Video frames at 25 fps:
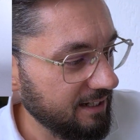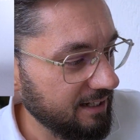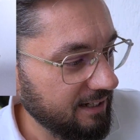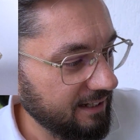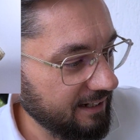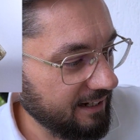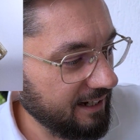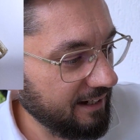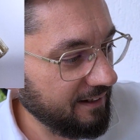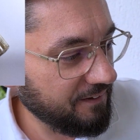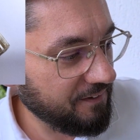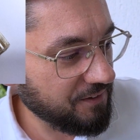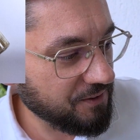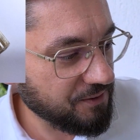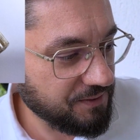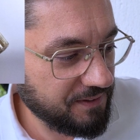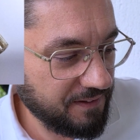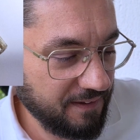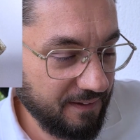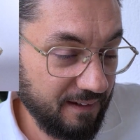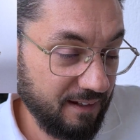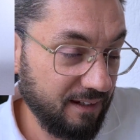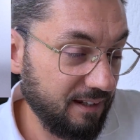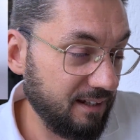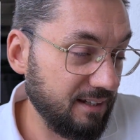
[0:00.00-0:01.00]
and I don't
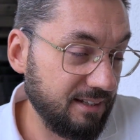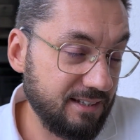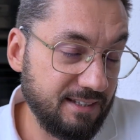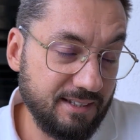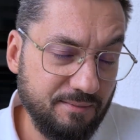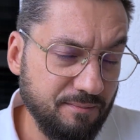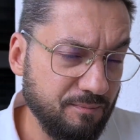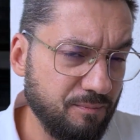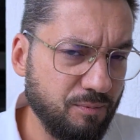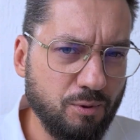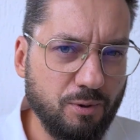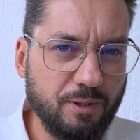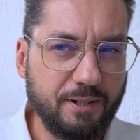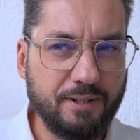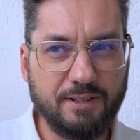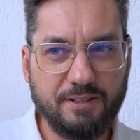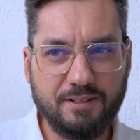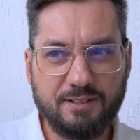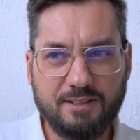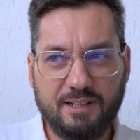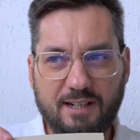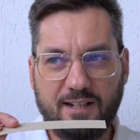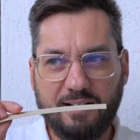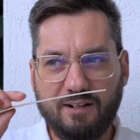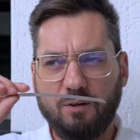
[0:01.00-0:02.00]
think it's
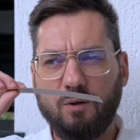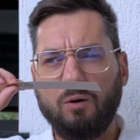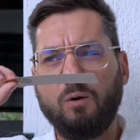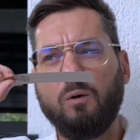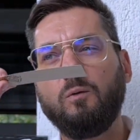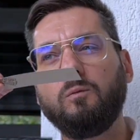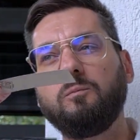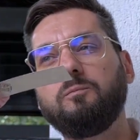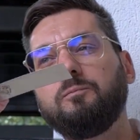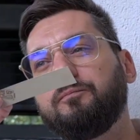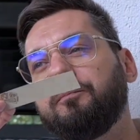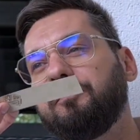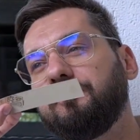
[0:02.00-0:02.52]
important at all.